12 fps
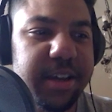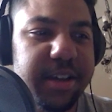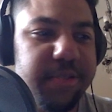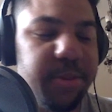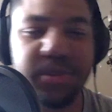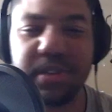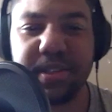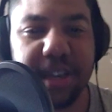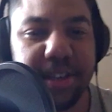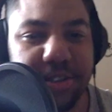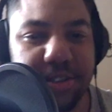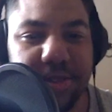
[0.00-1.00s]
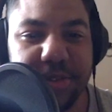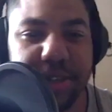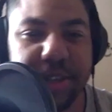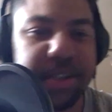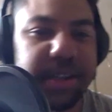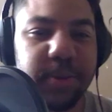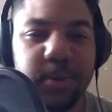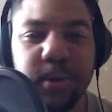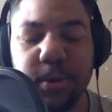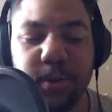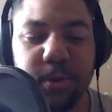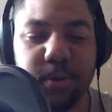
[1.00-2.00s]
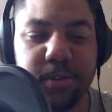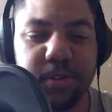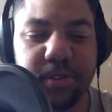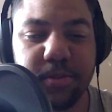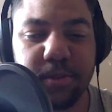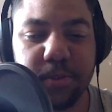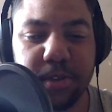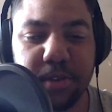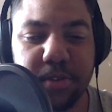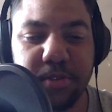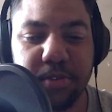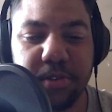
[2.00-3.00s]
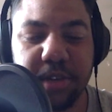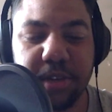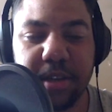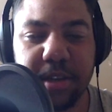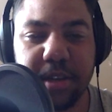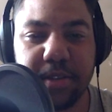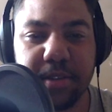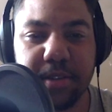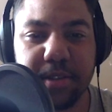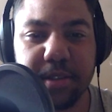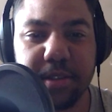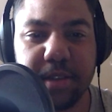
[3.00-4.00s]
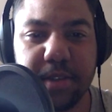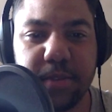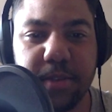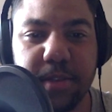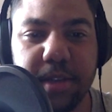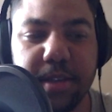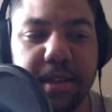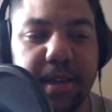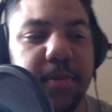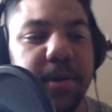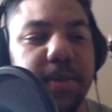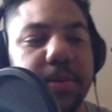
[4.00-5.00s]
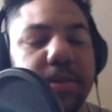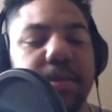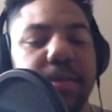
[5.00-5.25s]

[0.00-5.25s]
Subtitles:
representation of it? Like what was going through your head as it came up?